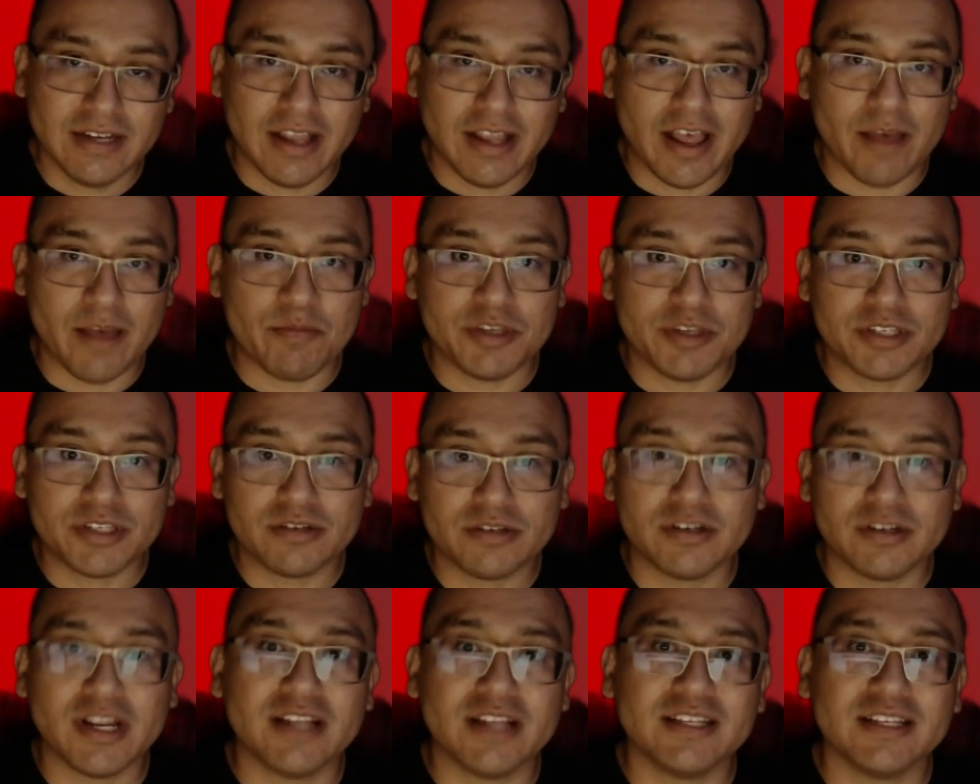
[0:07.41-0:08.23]
I'm Mr.
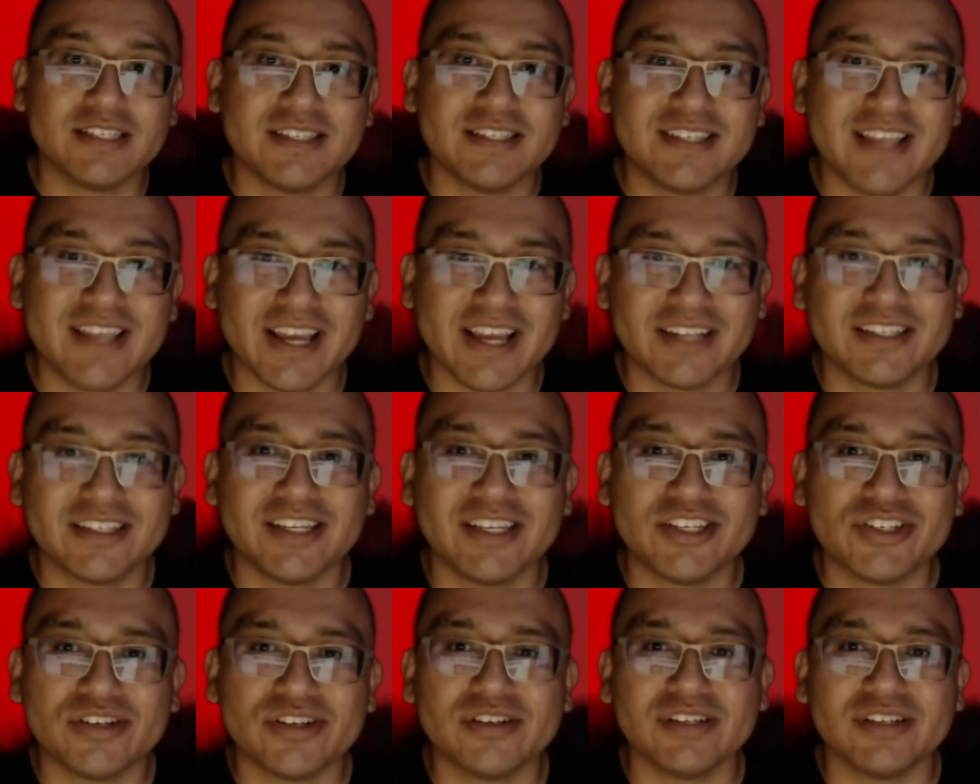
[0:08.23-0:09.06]
Hernandez The Tech
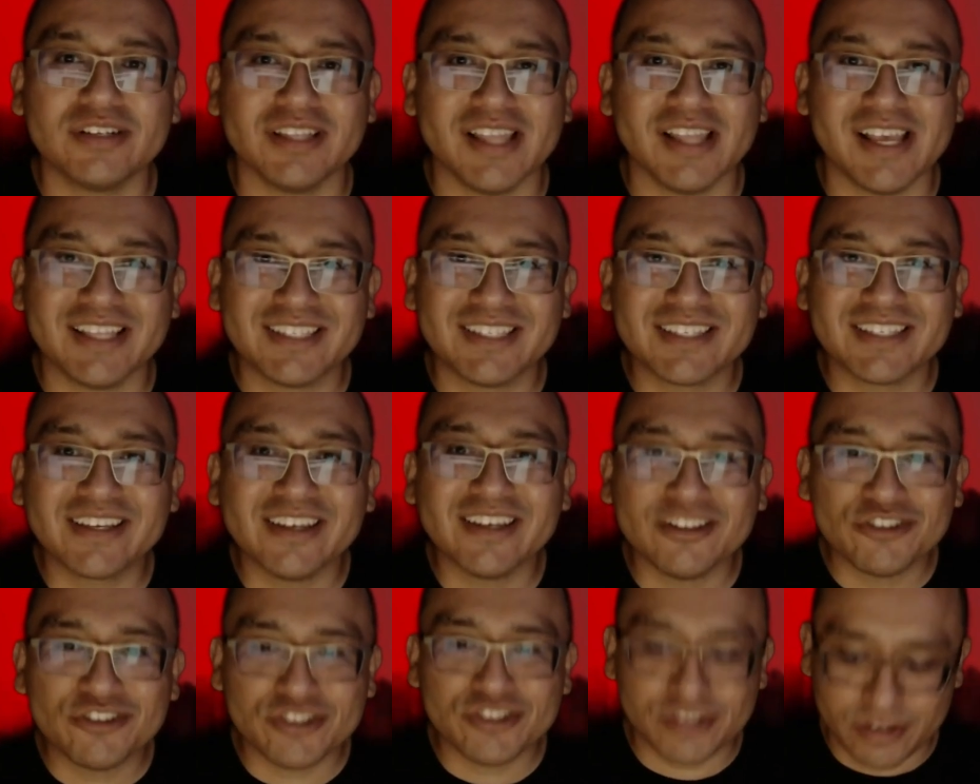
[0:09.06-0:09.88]
Teacher. Let's
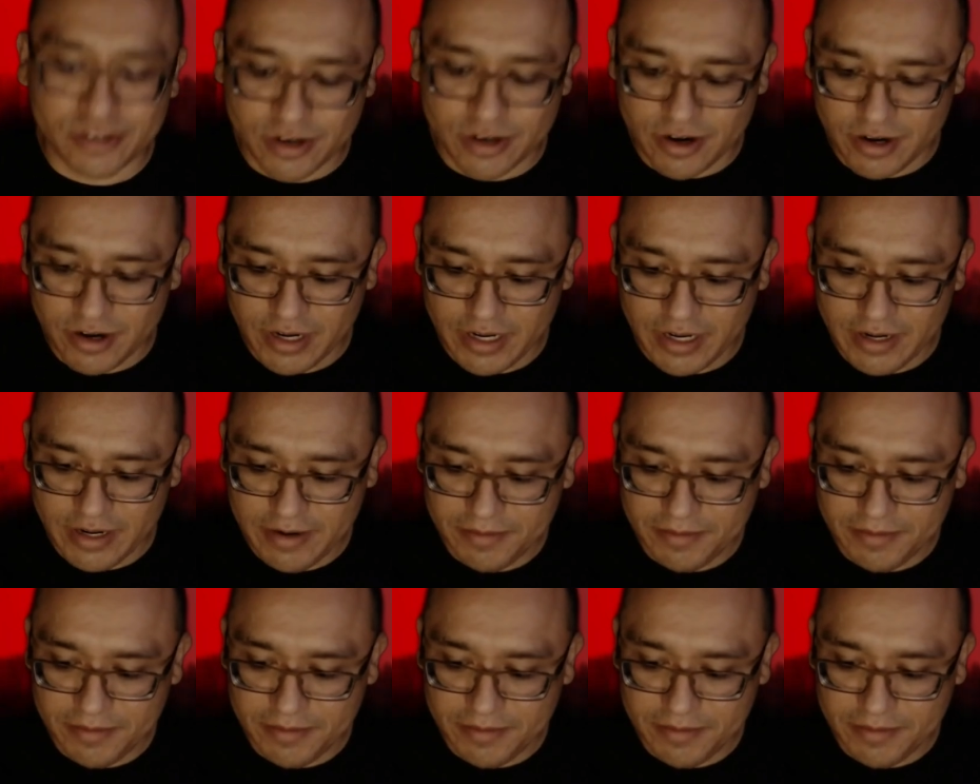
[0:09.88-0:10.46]
get started.